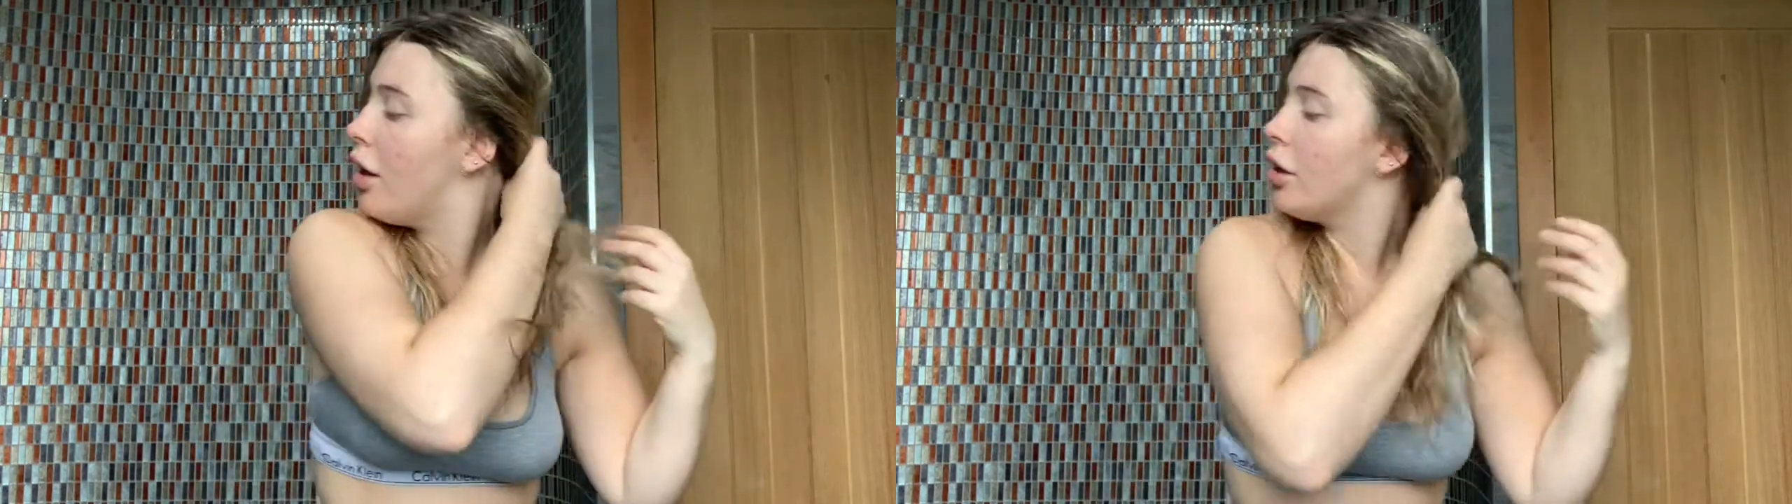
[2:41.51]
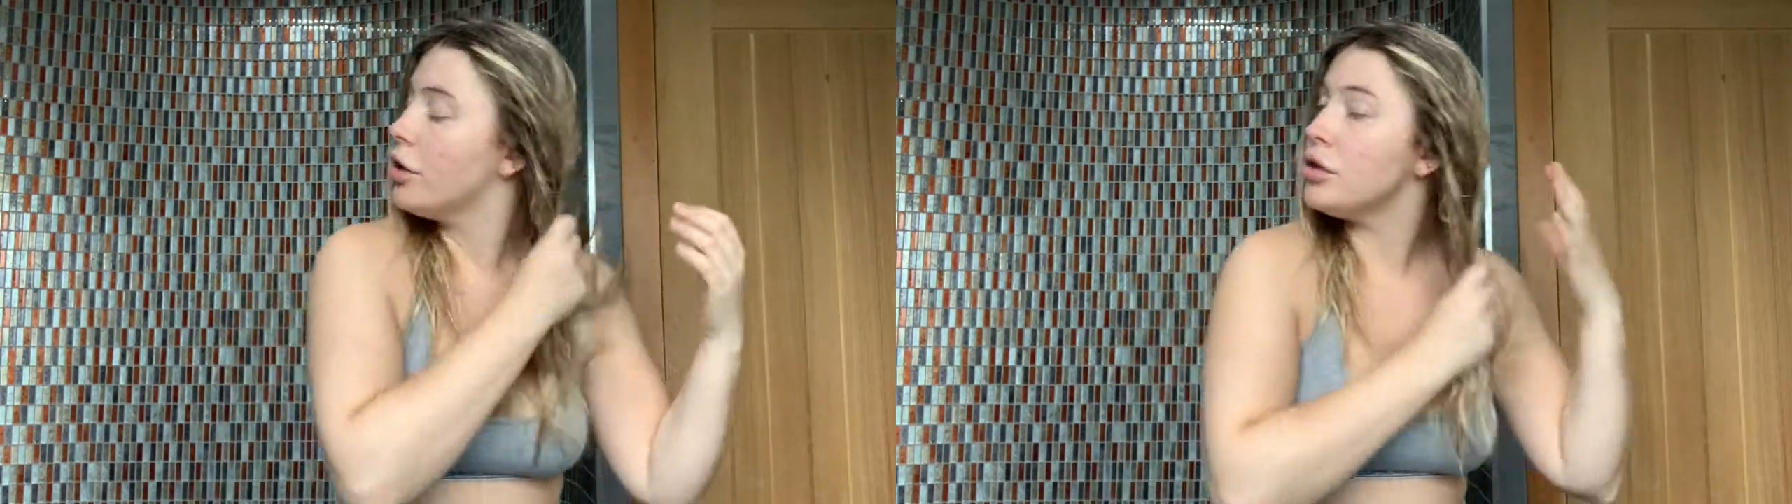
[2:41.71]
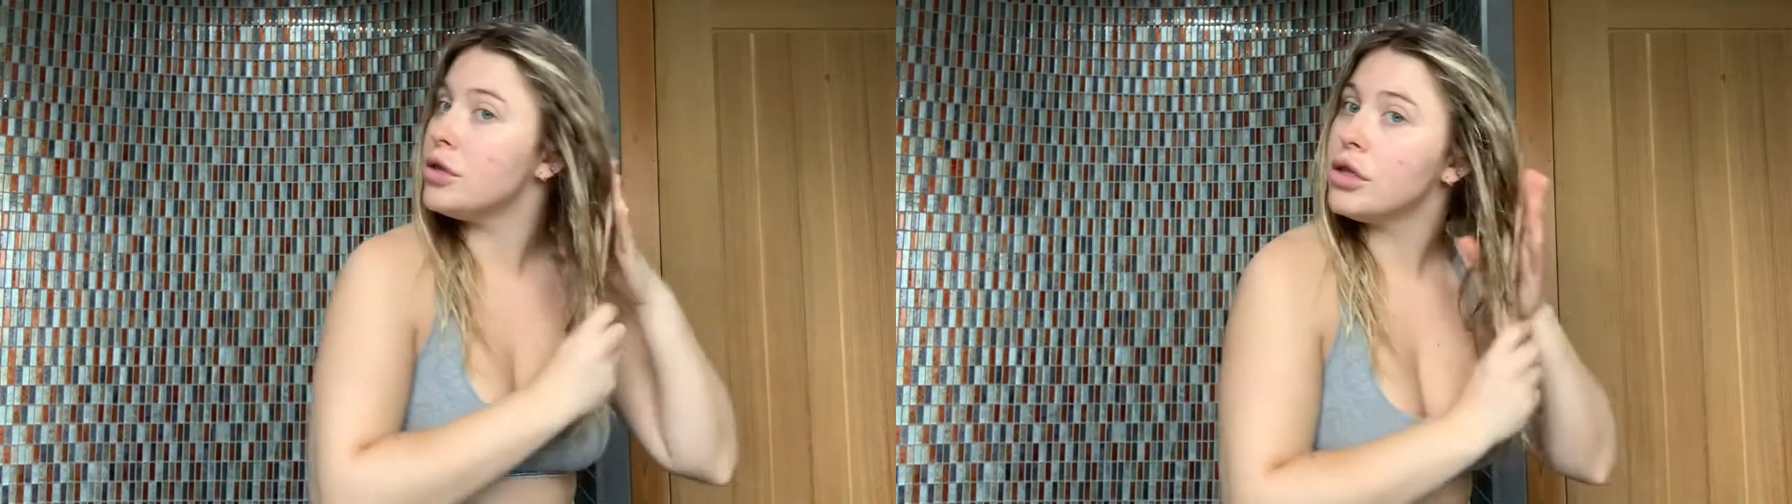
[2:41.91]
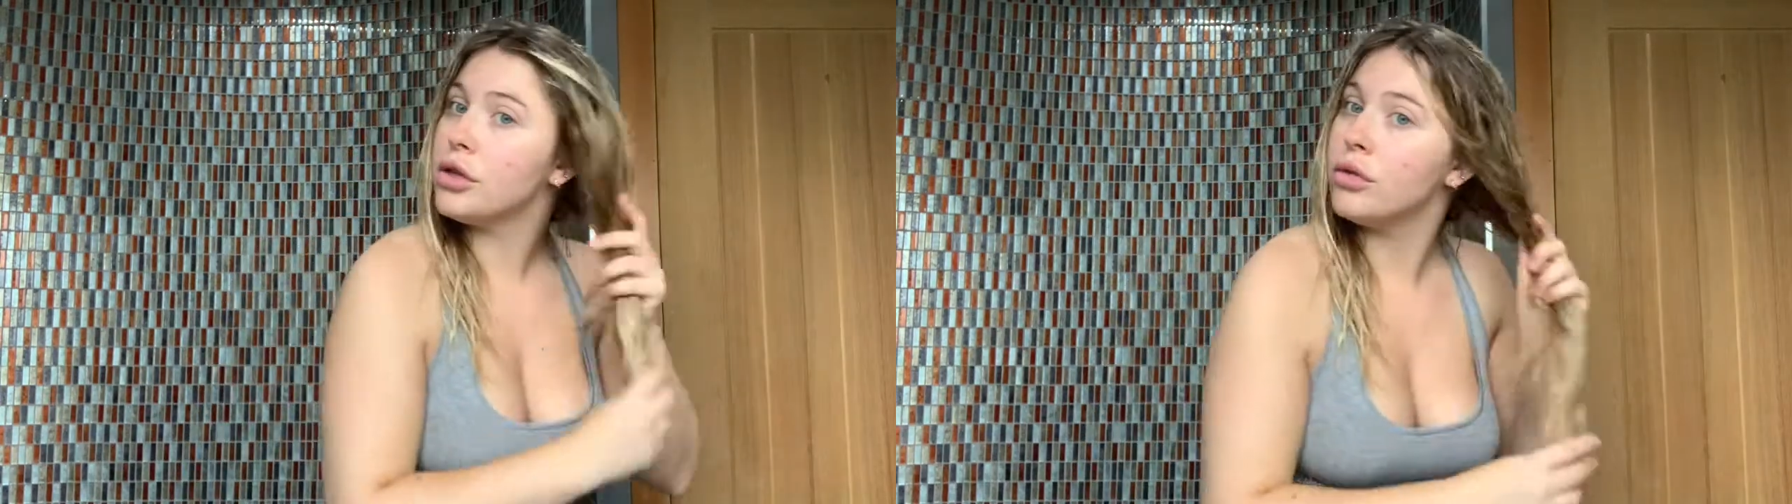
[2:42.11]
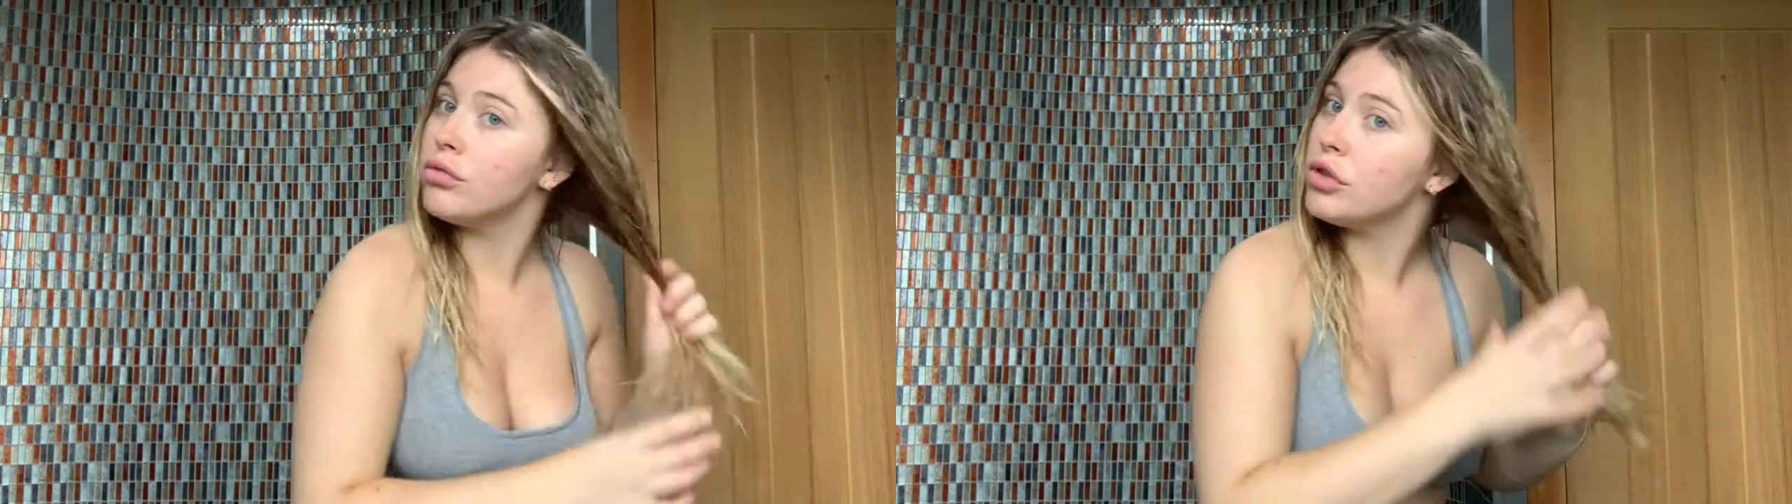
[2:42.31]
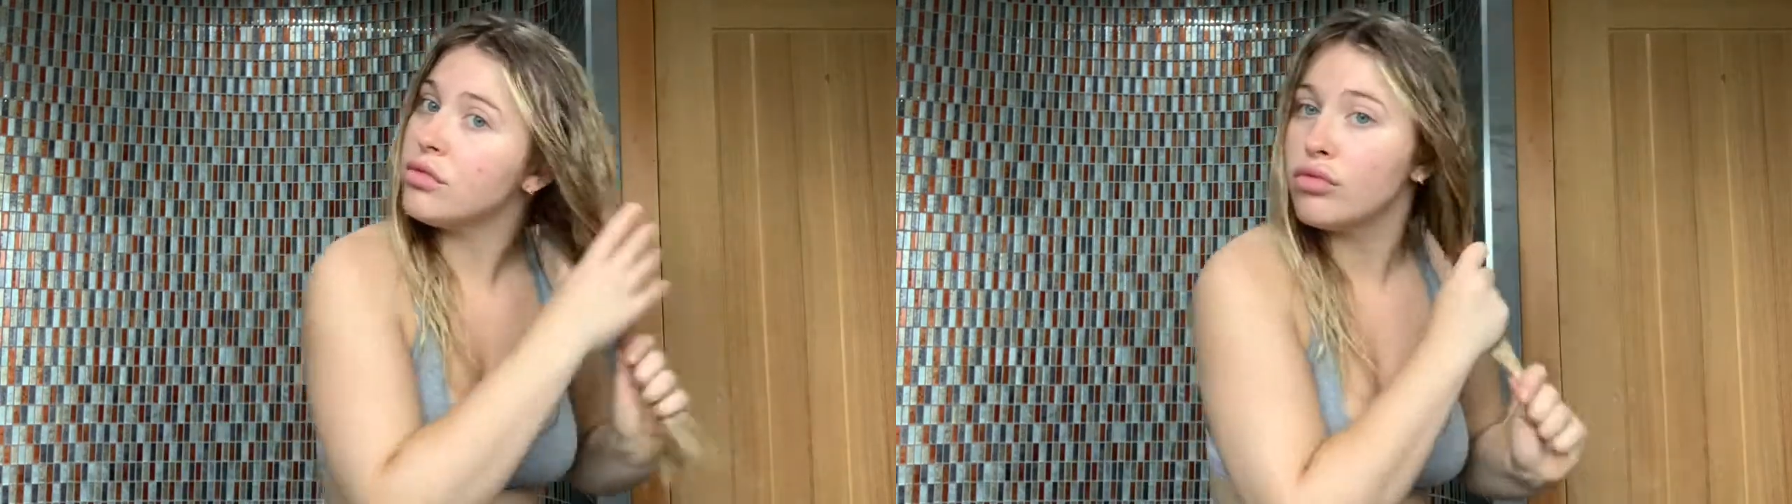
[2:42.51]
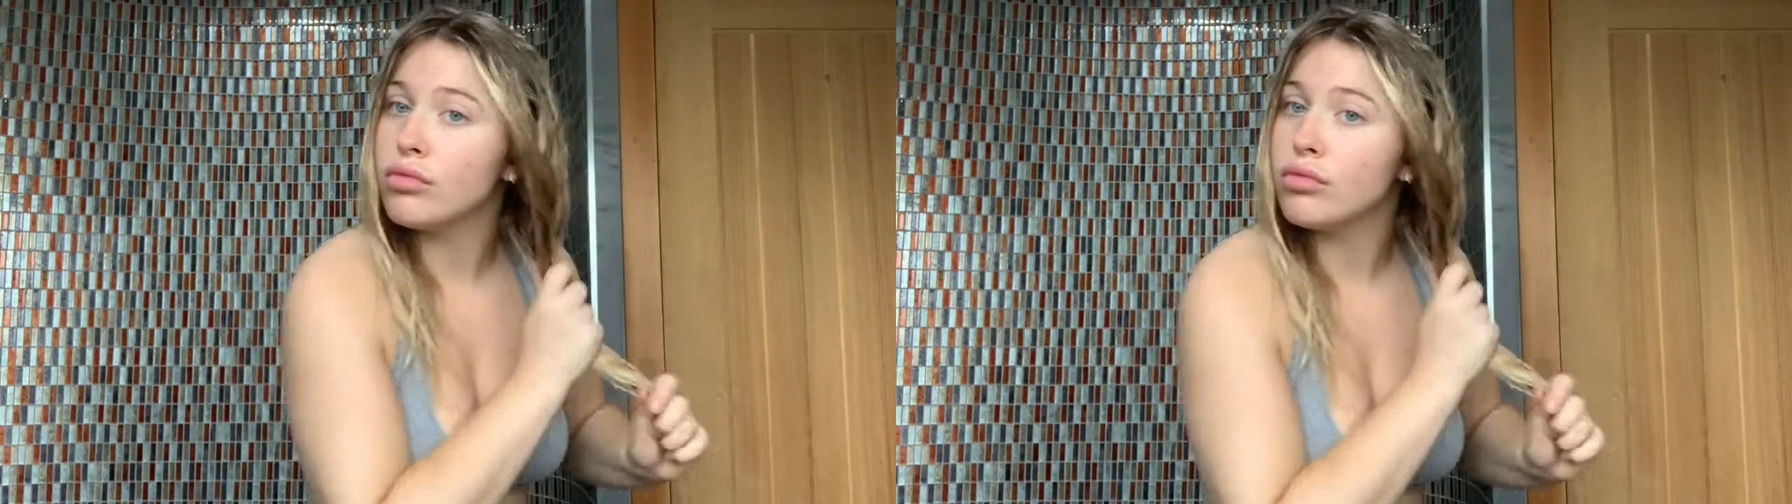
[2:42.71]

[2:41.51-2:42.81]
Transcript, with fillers: because you'll just,